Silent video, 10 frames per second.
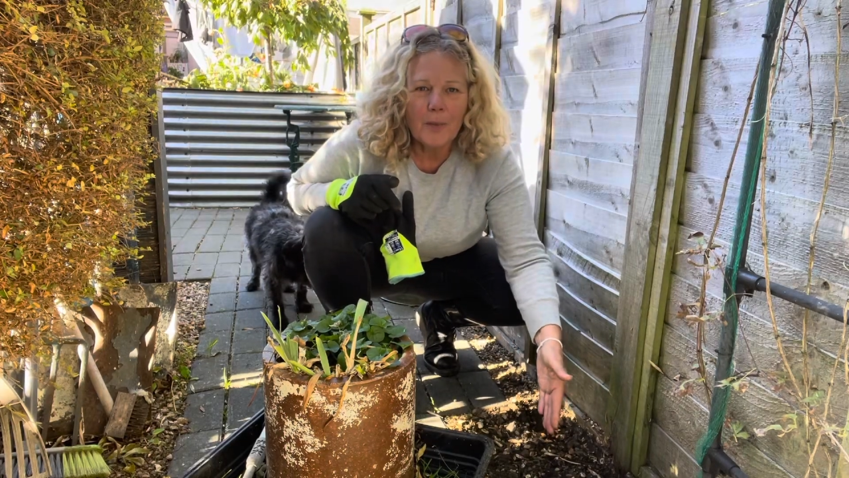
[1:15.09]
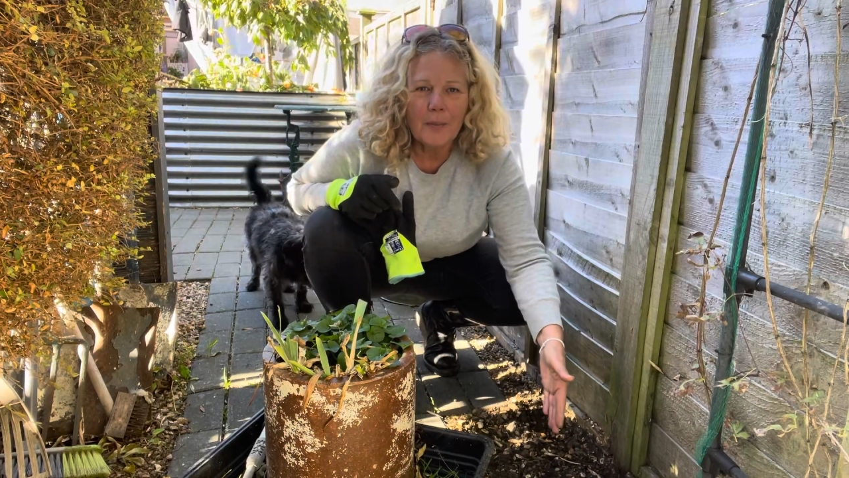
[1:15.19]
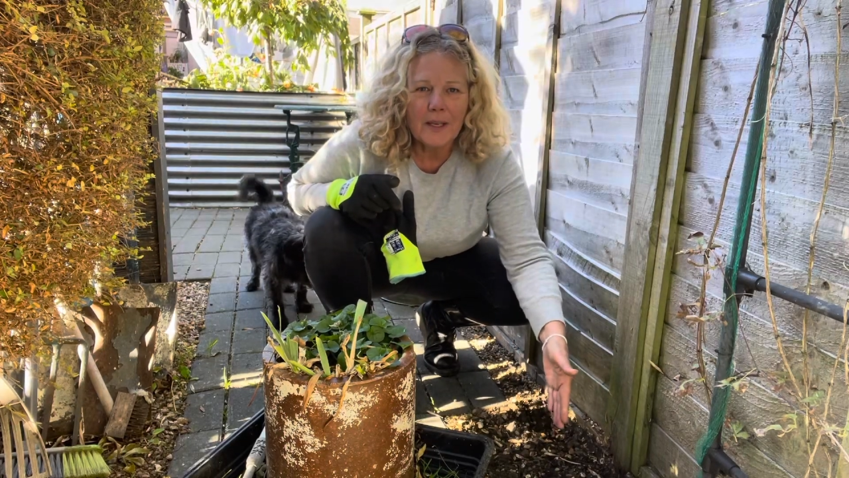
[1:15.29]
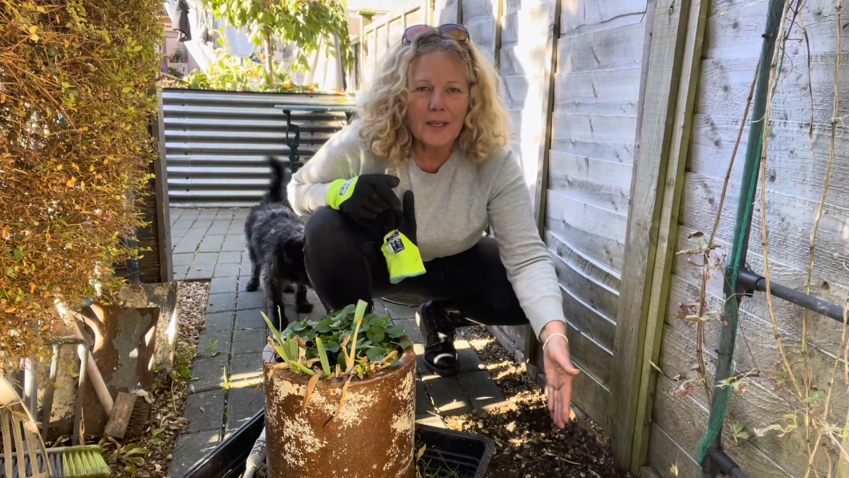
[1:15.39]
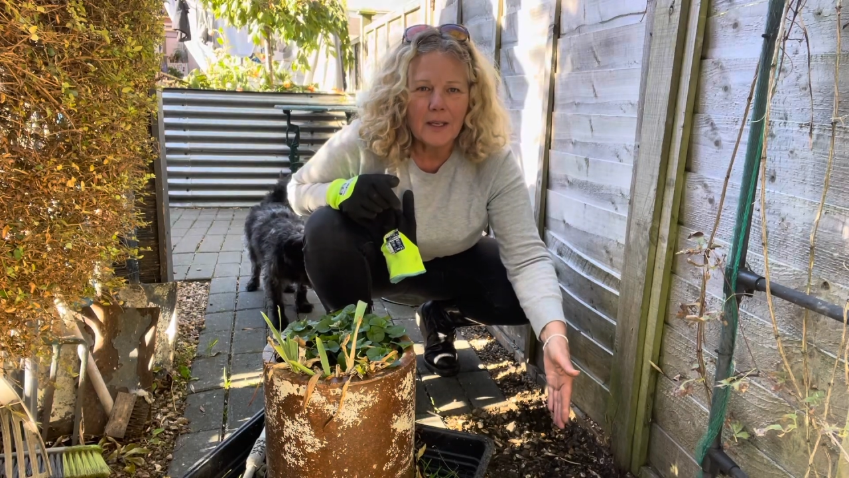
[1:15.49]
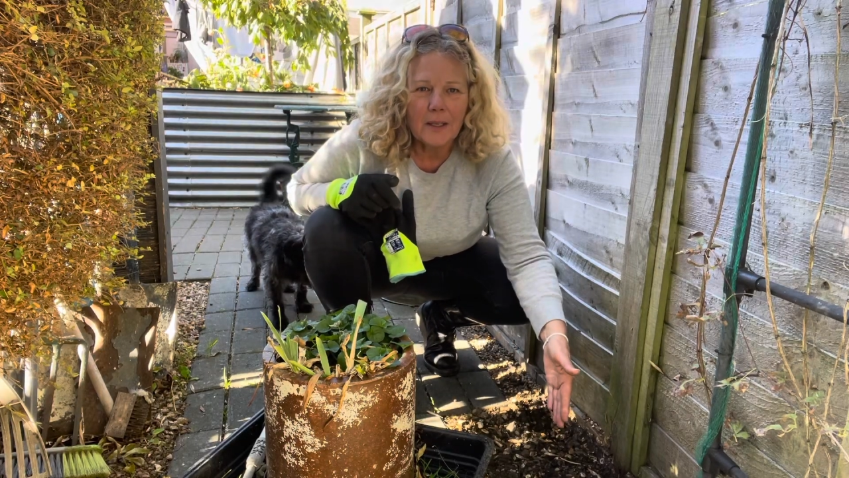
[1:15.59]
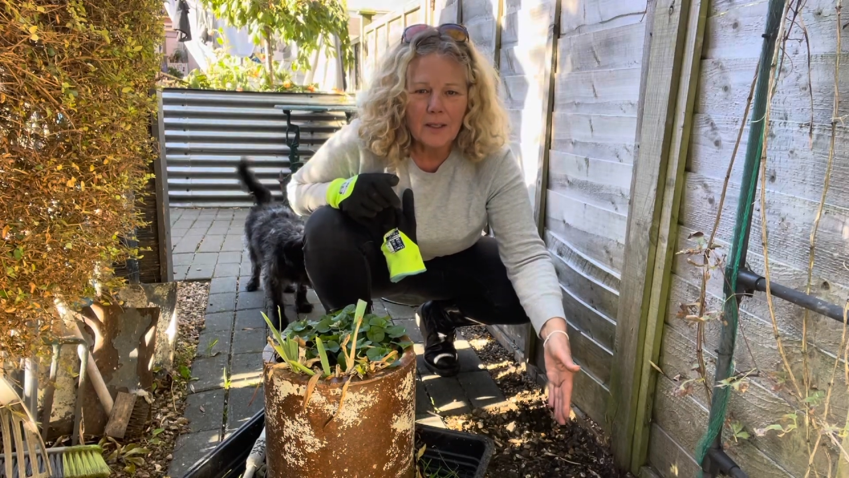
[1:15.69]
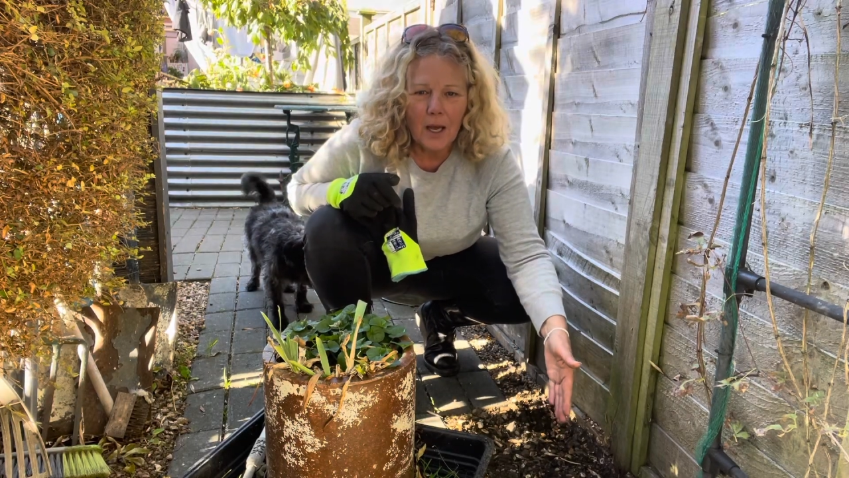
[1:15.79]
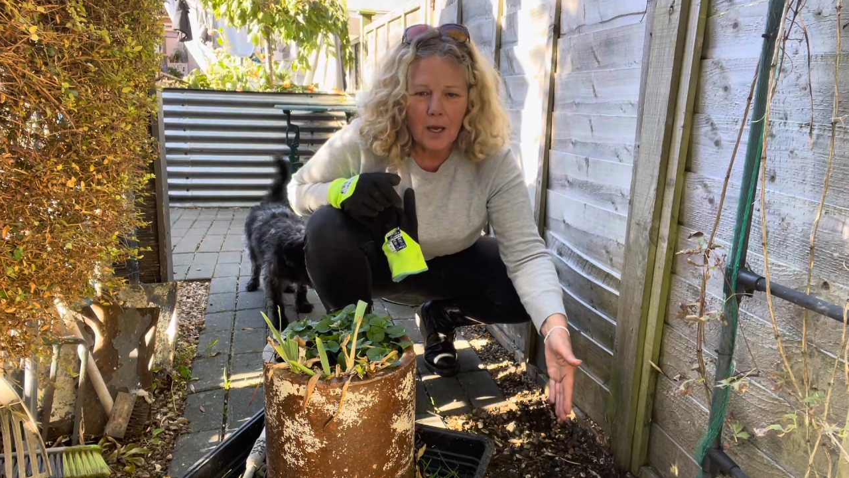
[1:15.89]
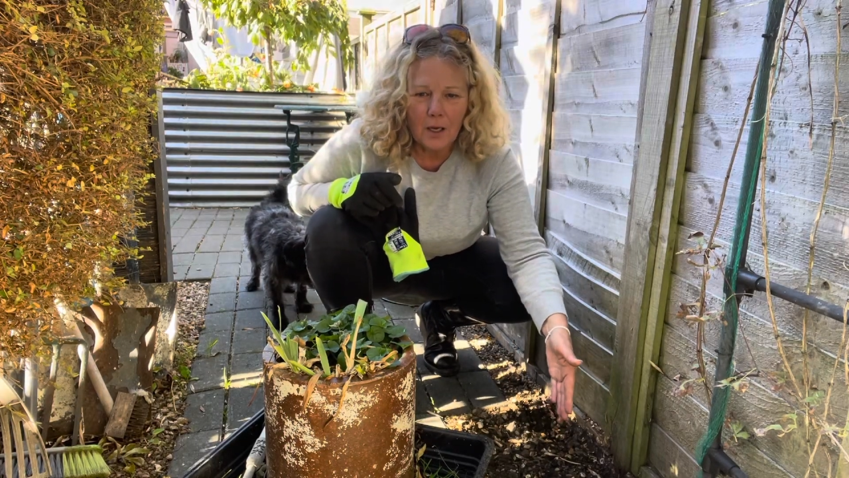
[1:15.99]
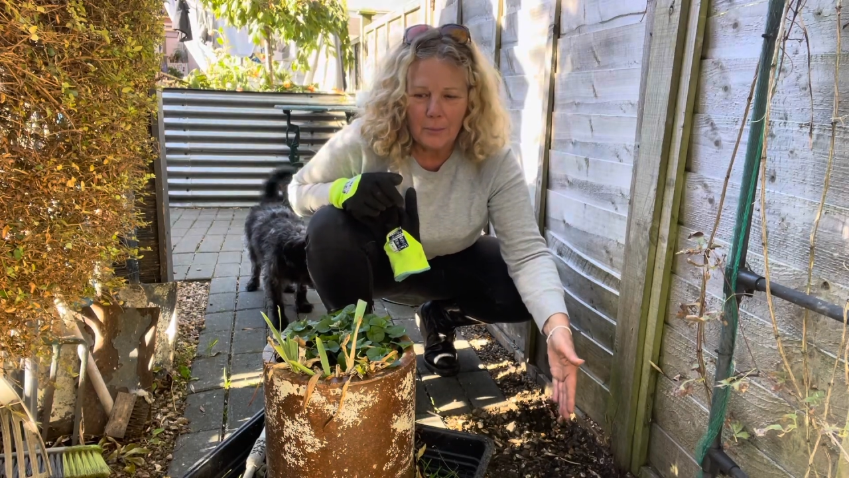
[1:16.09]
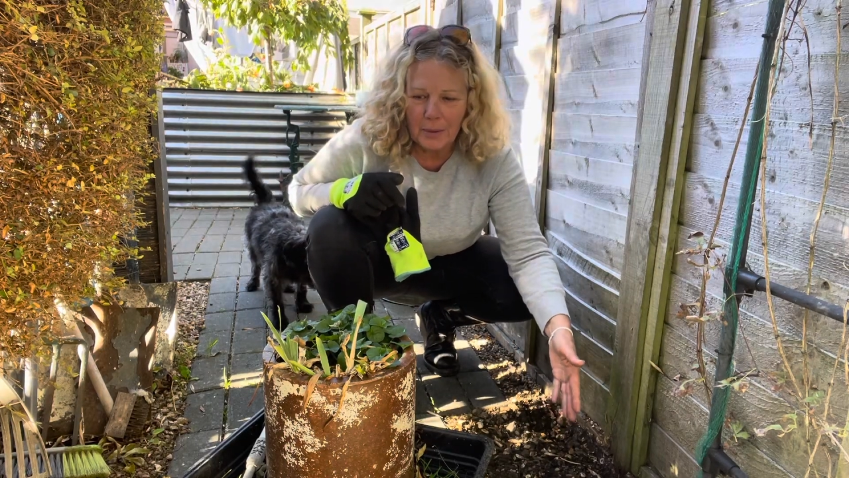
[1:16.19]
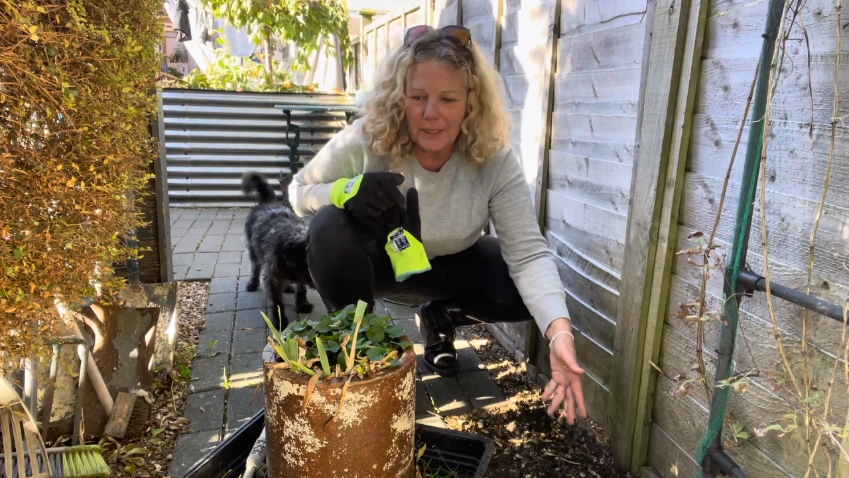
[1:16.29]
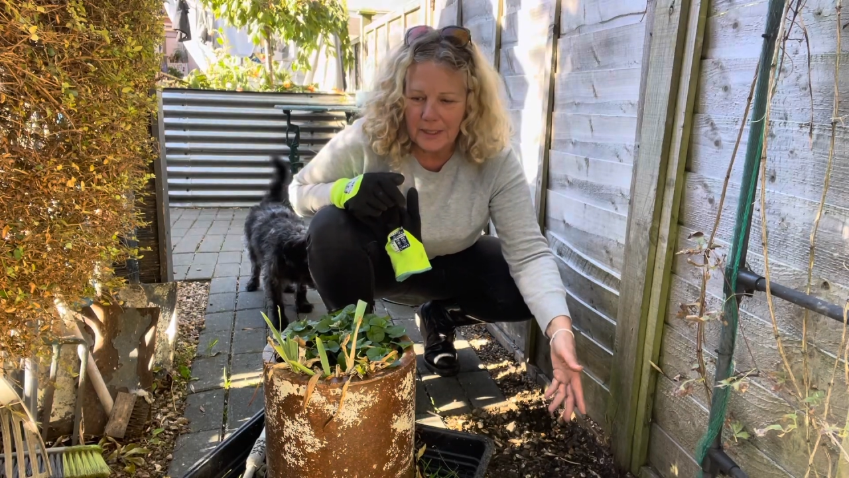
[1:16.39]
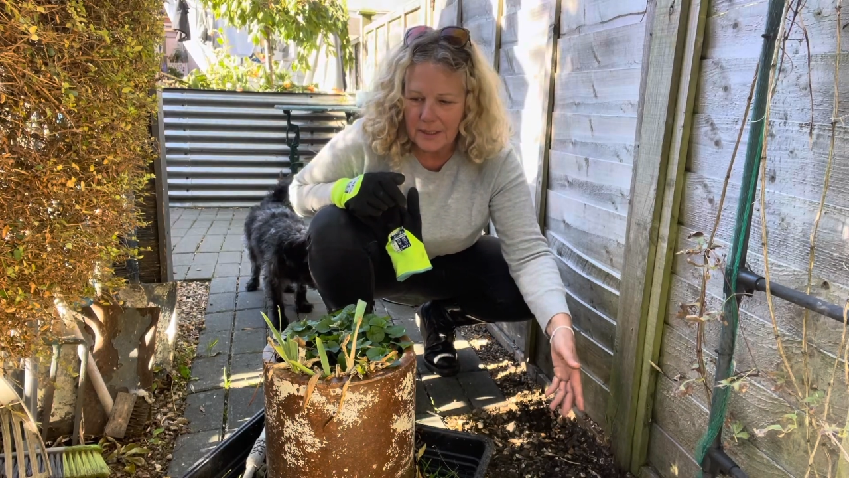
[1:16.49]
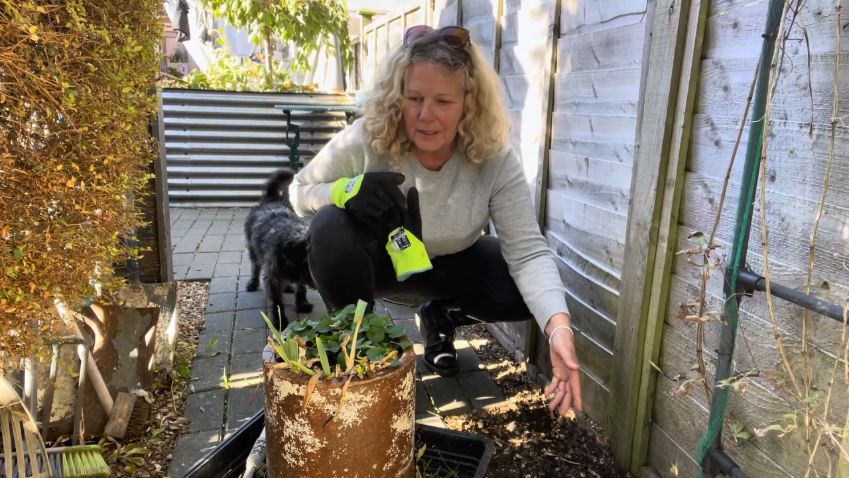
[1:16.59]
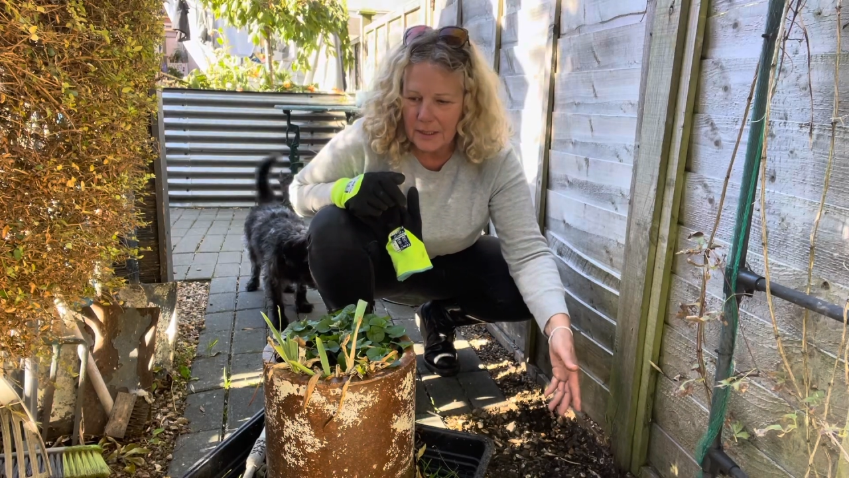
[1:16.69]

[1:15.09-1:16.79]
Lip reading: make it complete.